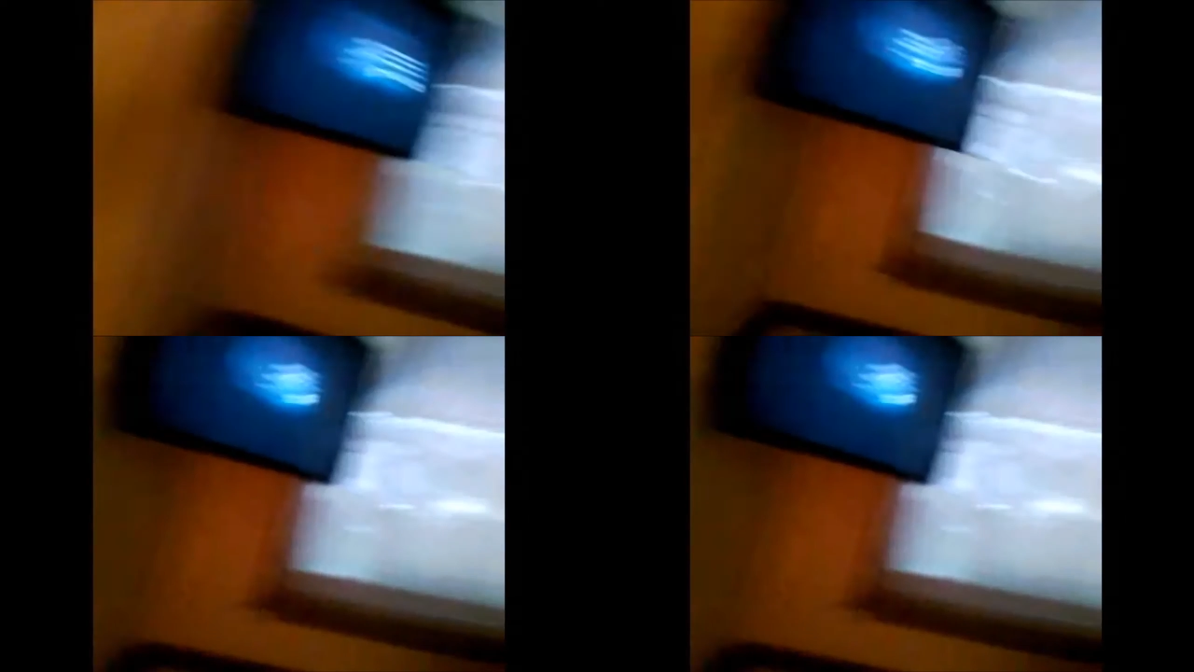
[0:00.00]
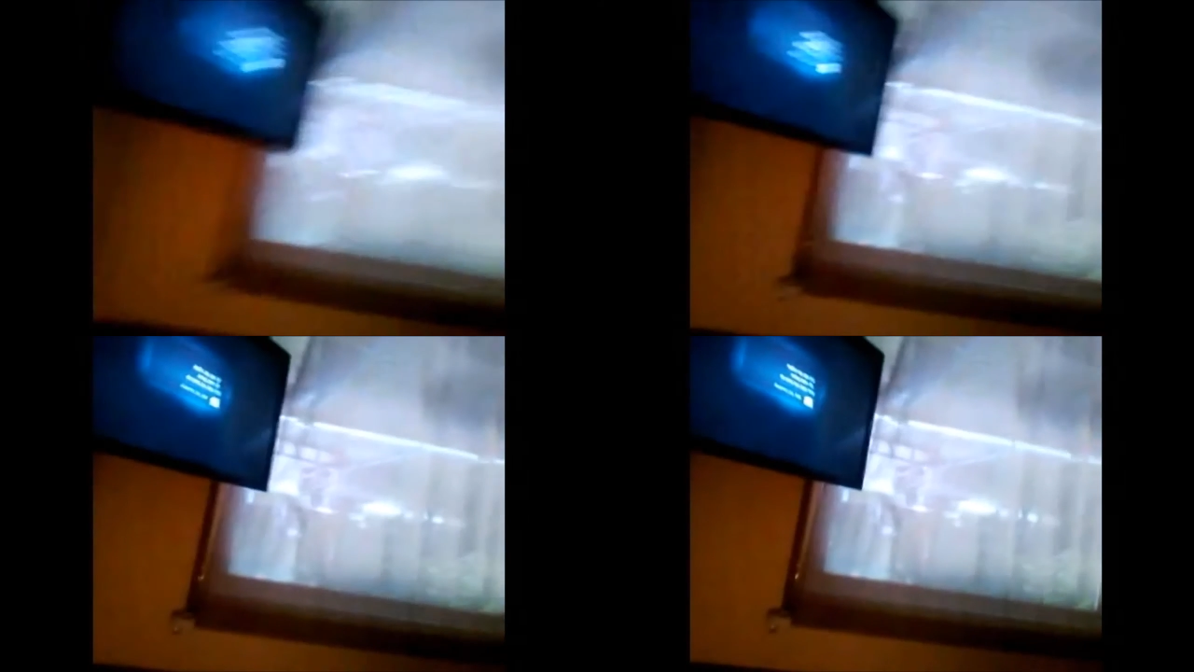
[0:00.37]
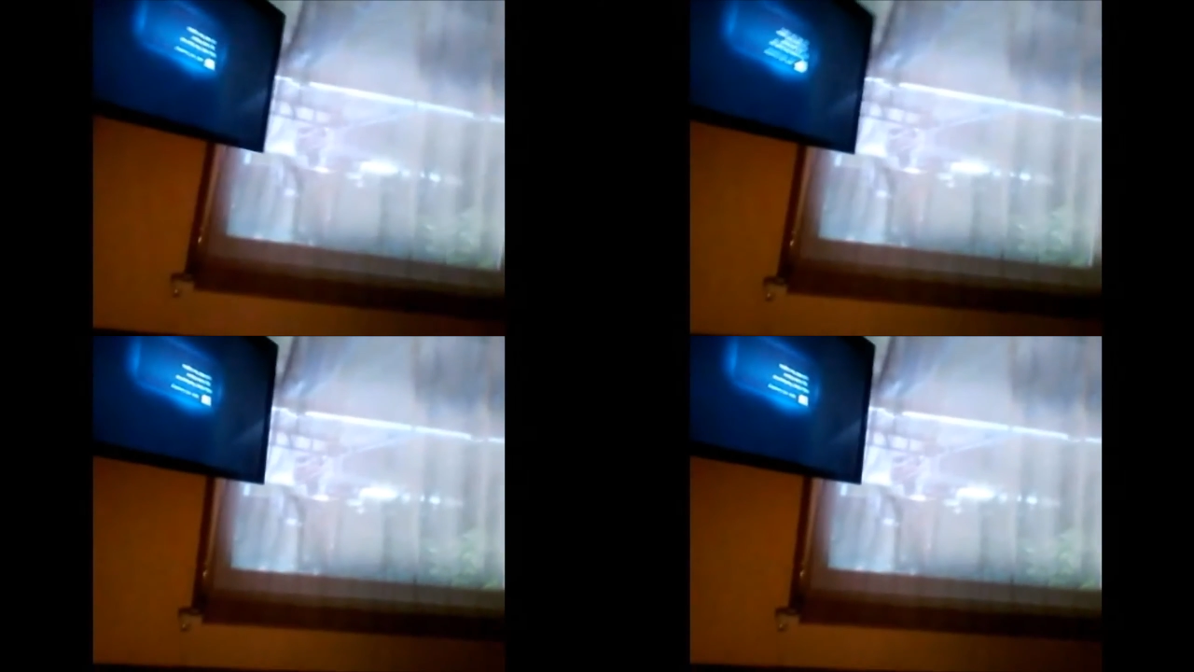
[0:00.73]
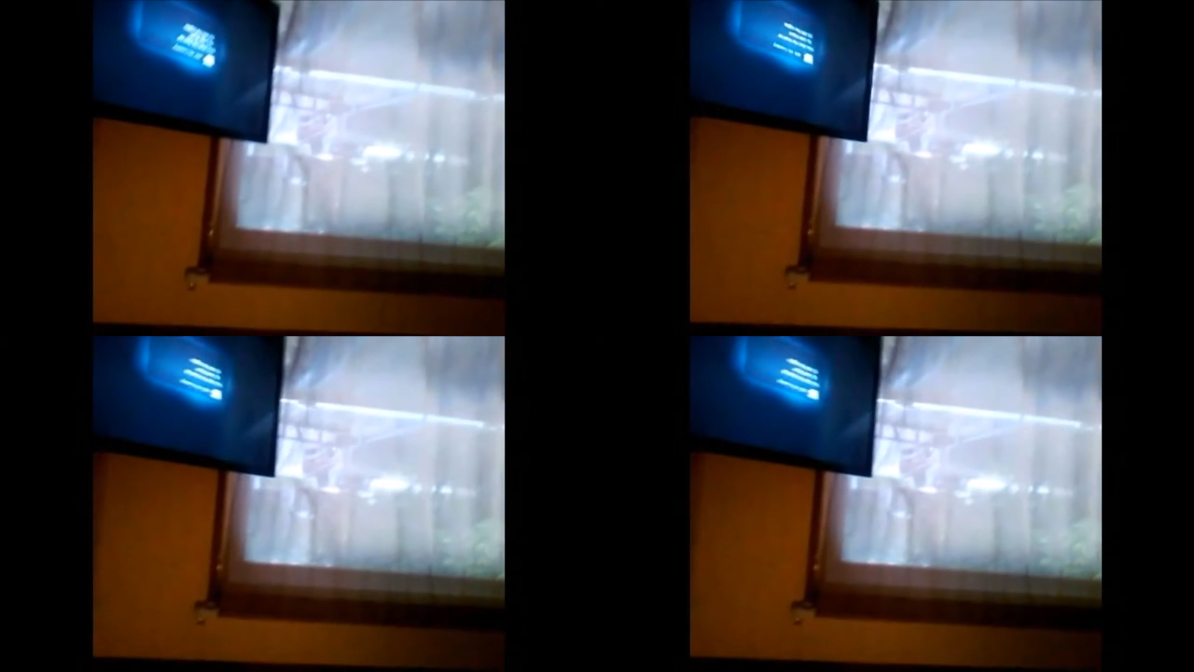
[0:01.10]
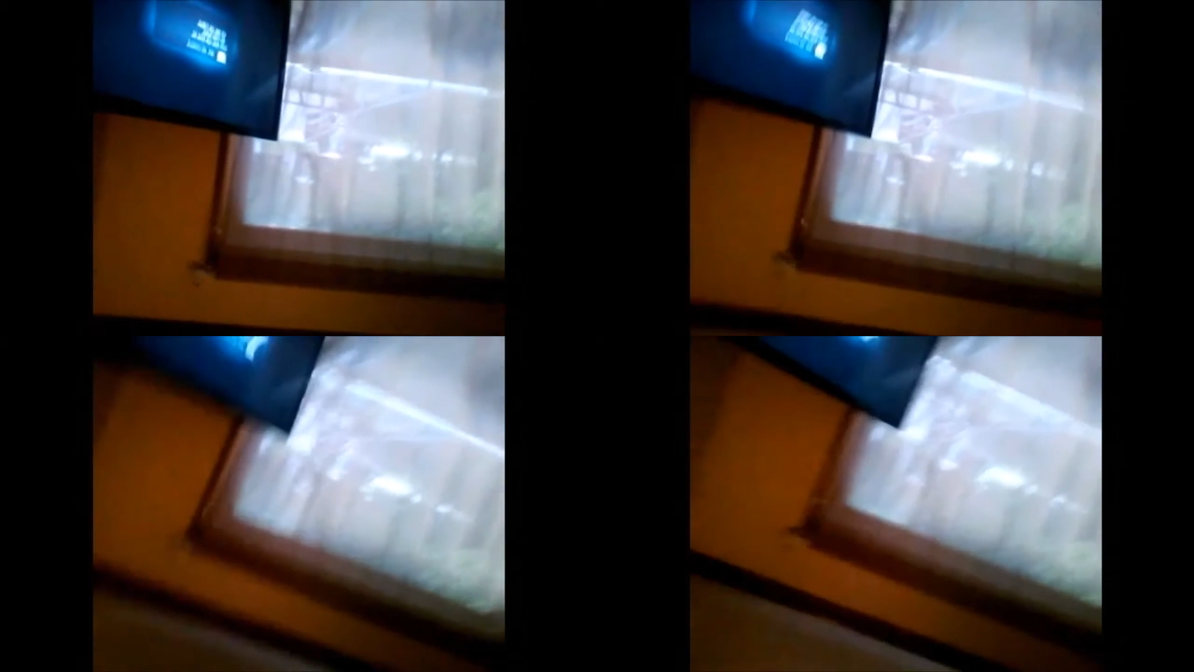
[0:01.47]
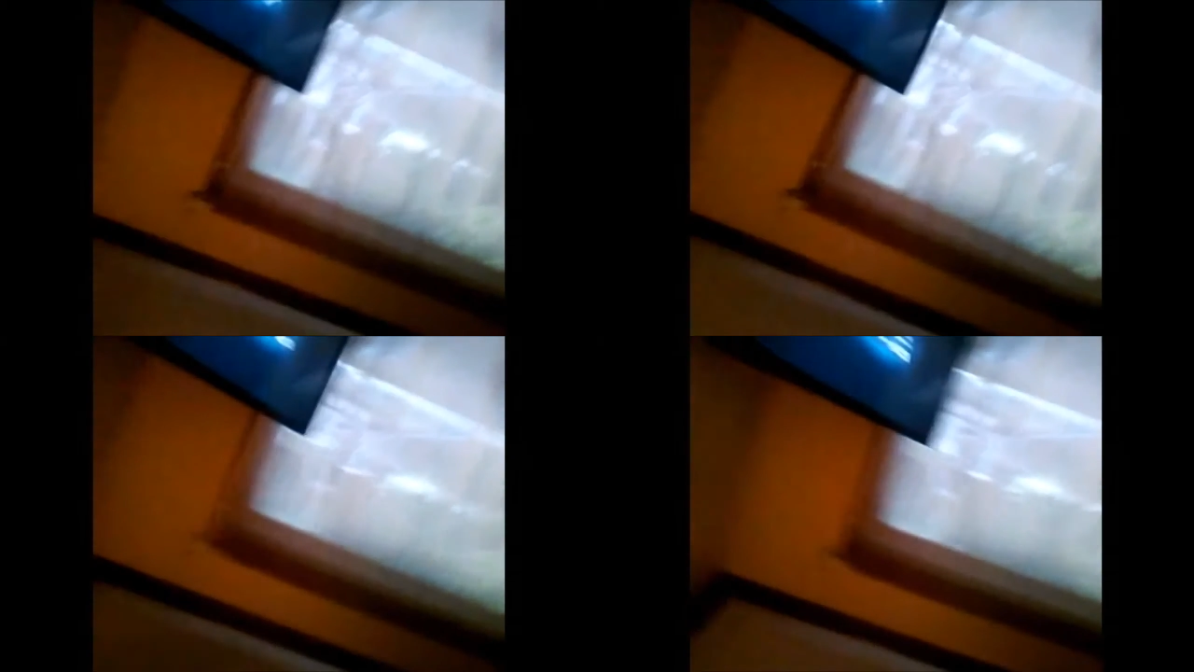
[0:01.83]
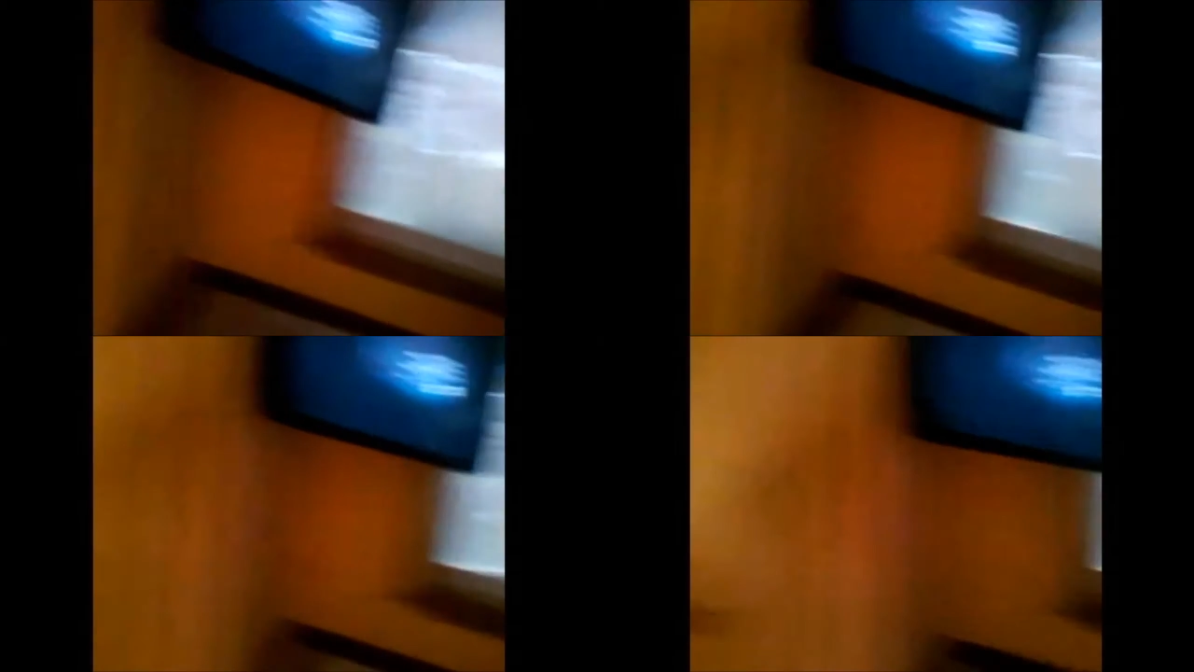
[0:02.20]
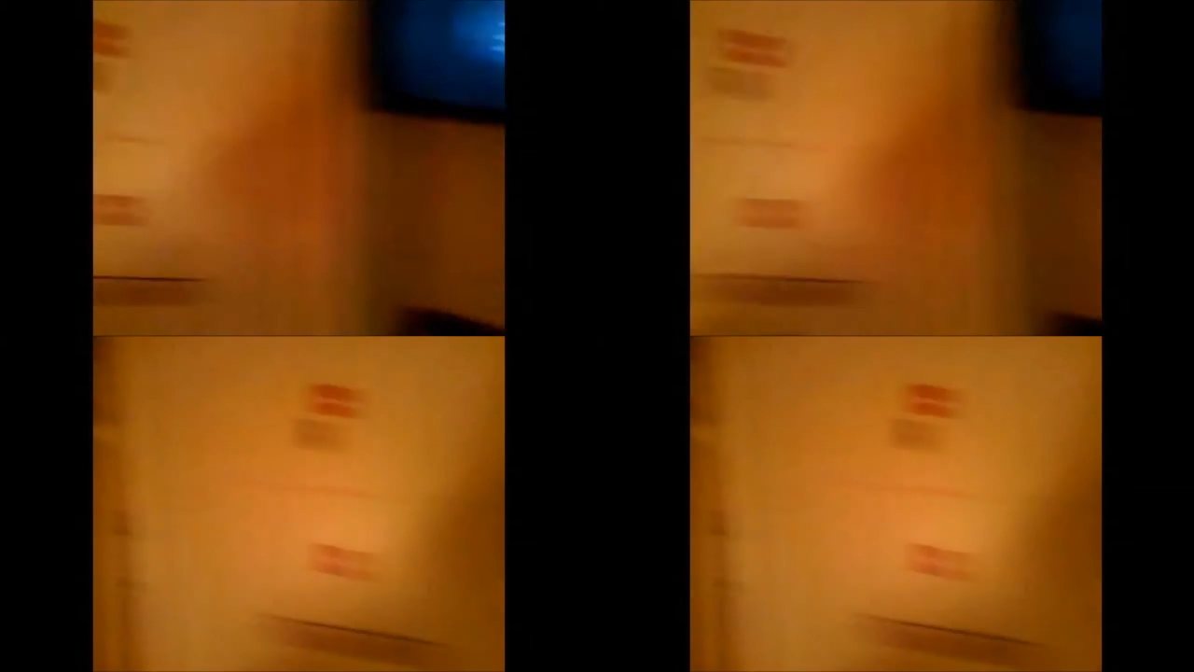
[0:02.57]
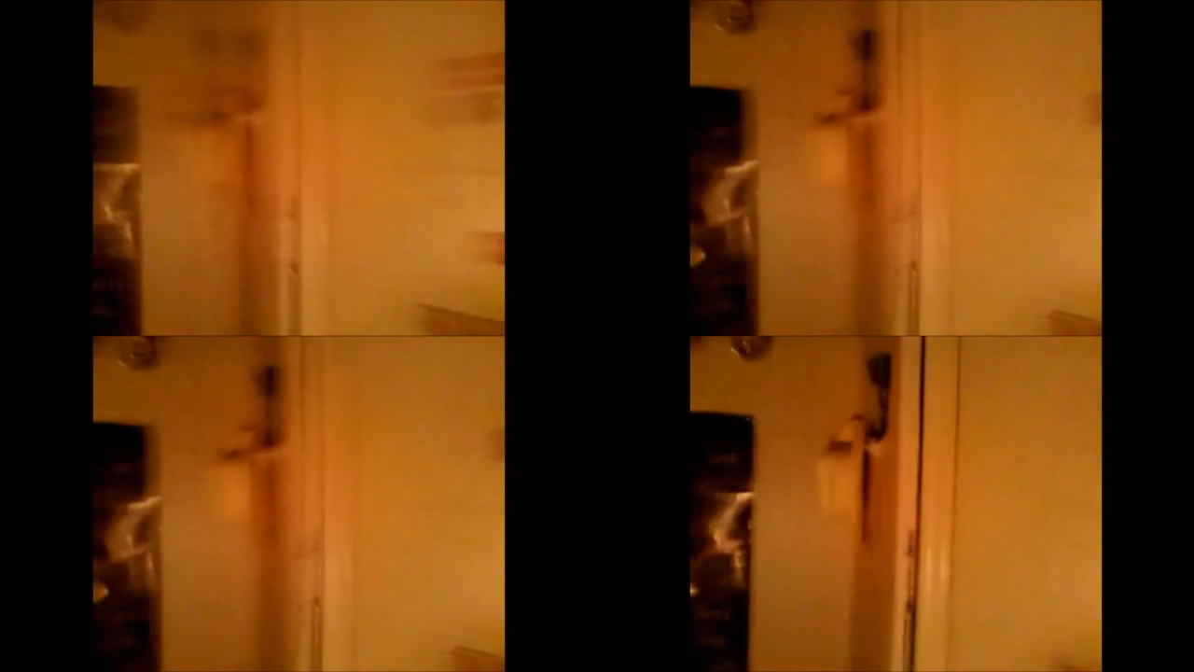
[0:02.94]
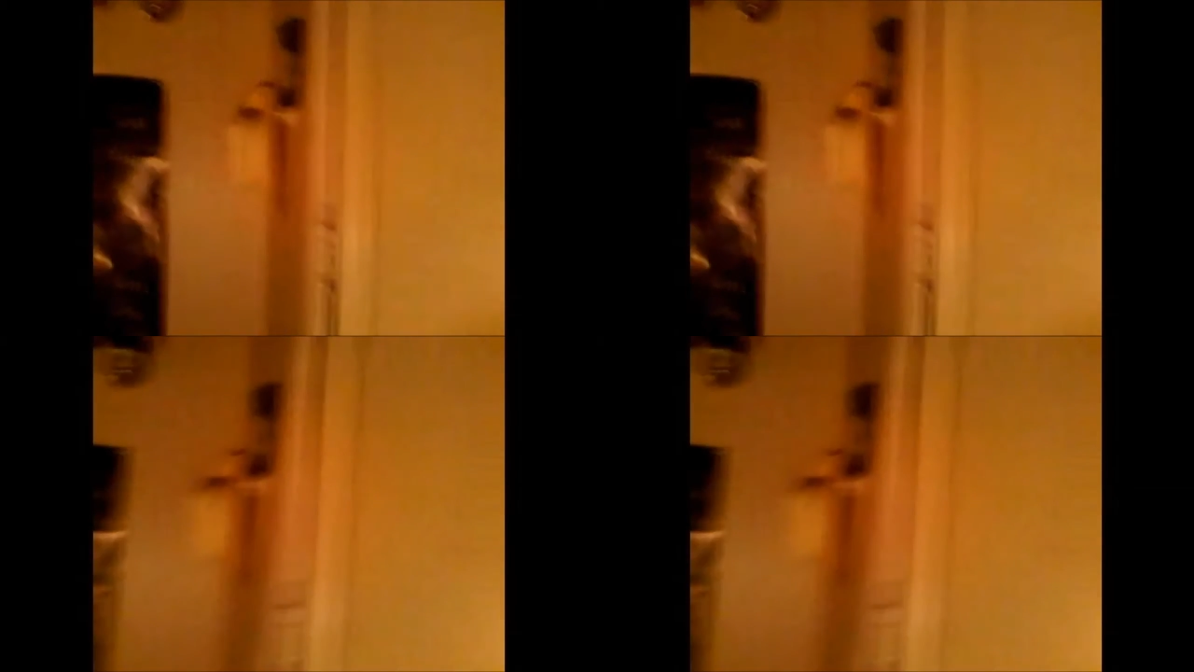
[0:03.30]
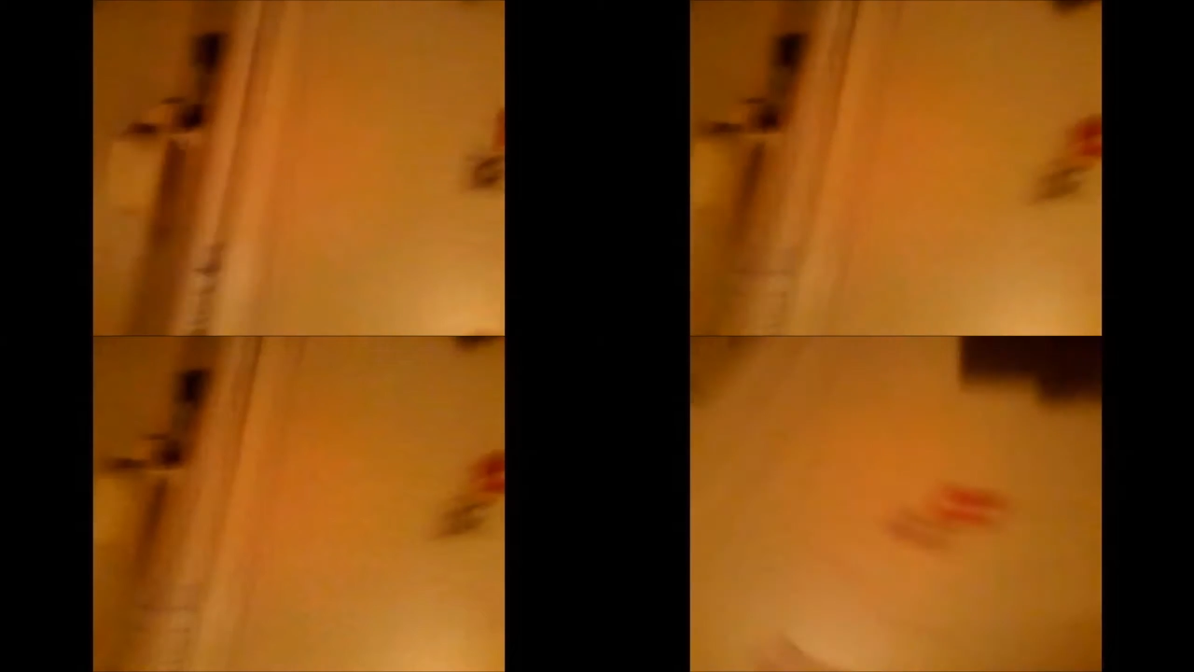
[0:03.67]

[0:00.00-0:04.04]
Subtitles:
(no speaker visible)